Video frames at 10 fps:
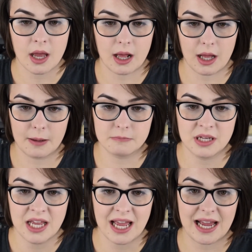And
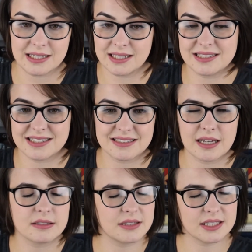it's
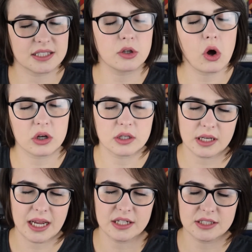
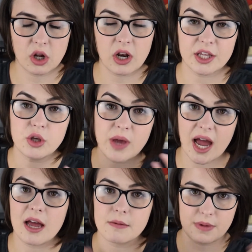not like you
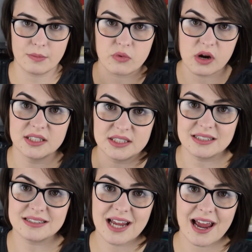can memorize
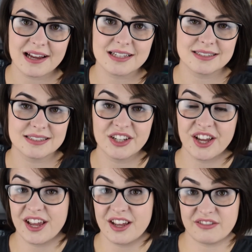these texts
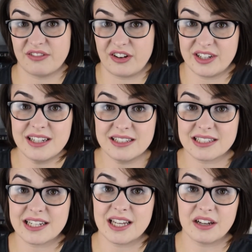very easily.